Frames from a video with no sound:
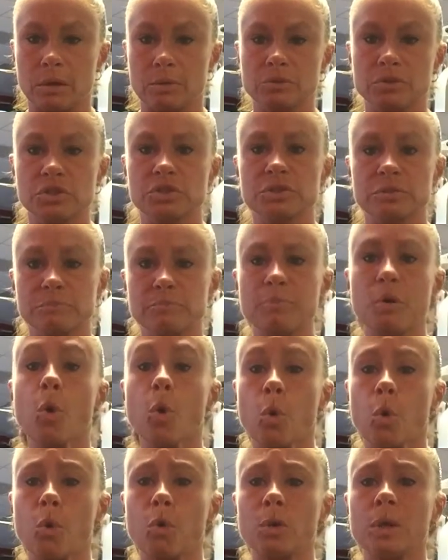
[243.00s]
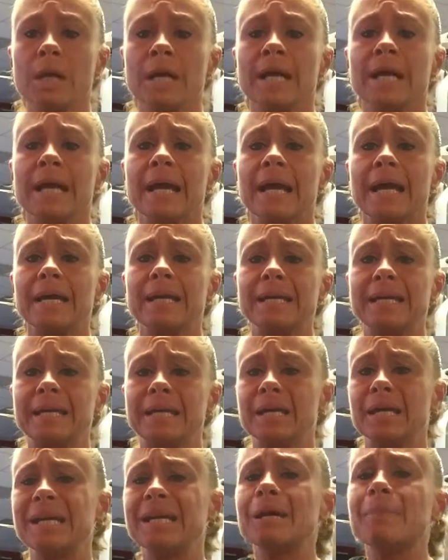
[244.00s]
just pull
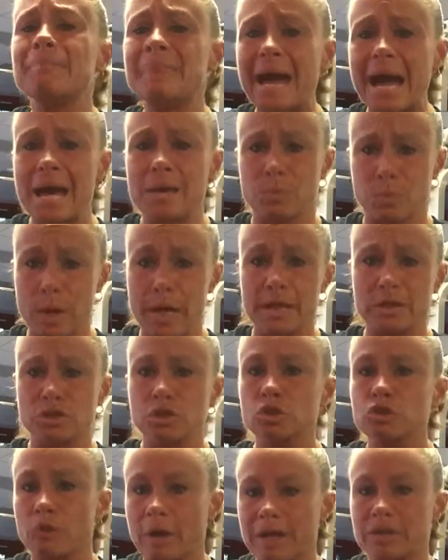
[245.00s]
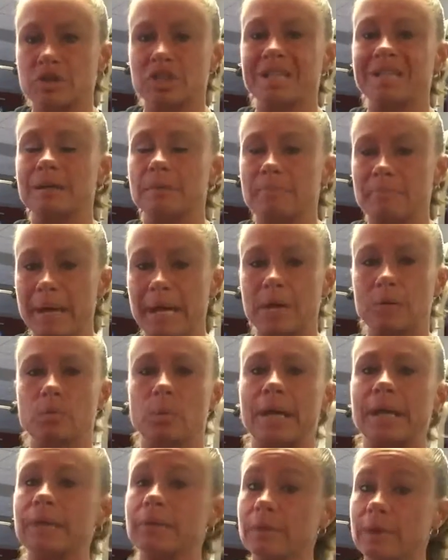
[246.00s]
in a bad way, stretch in a bad
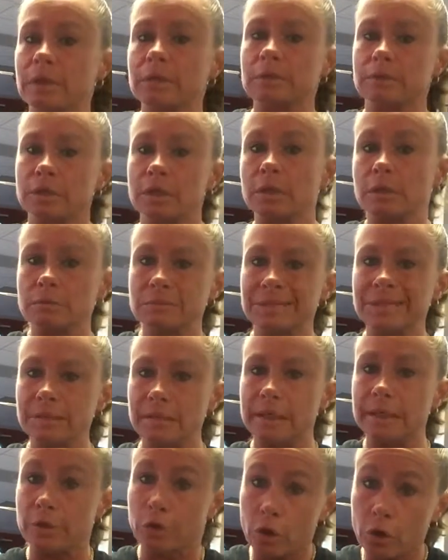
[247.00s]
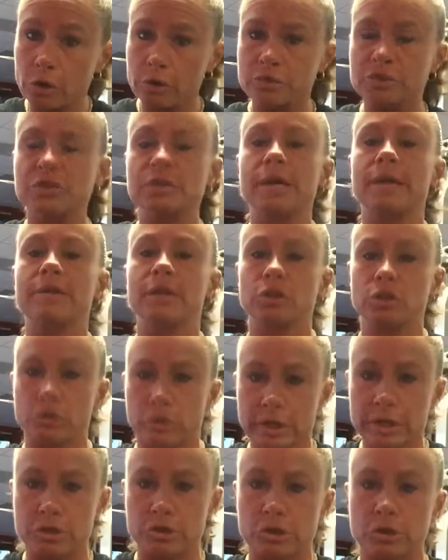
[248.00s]
way, and then it hurts, and then
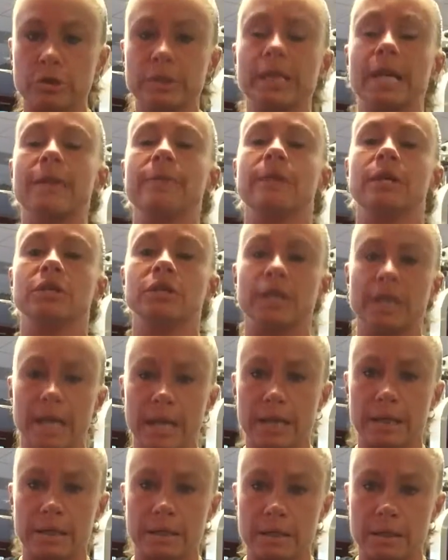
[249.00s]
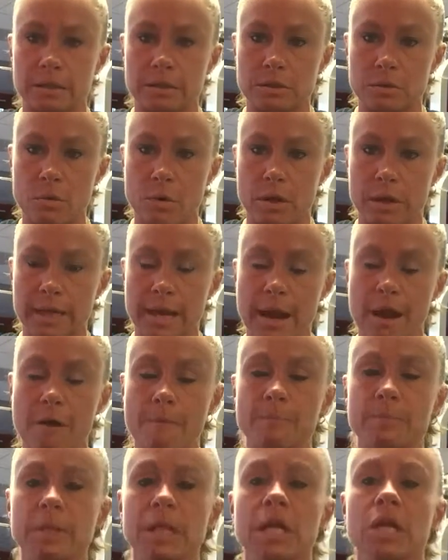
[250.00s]
you're injured, and then you can't get in to work
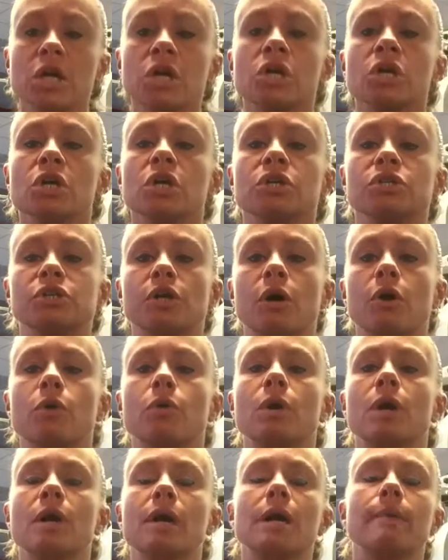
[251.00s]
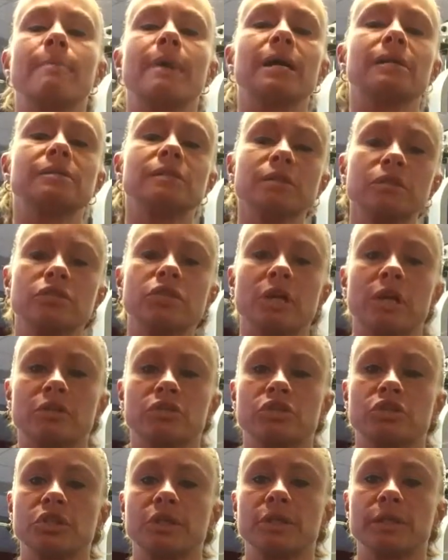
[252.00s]
out. So my
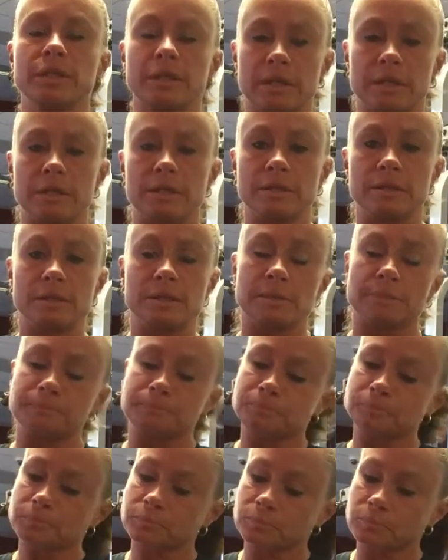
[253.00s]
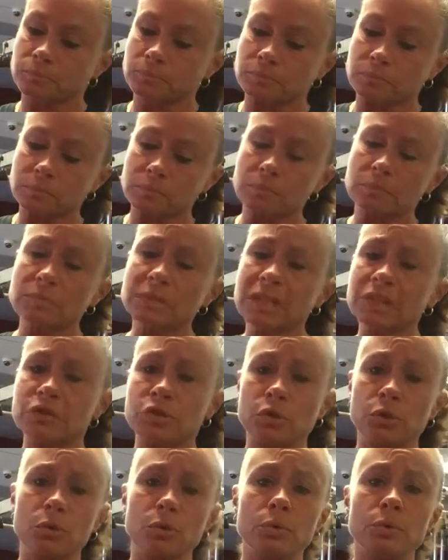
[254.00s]
suggestion is
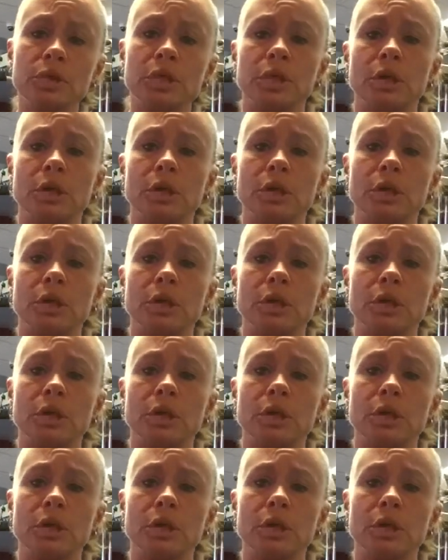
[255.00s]
to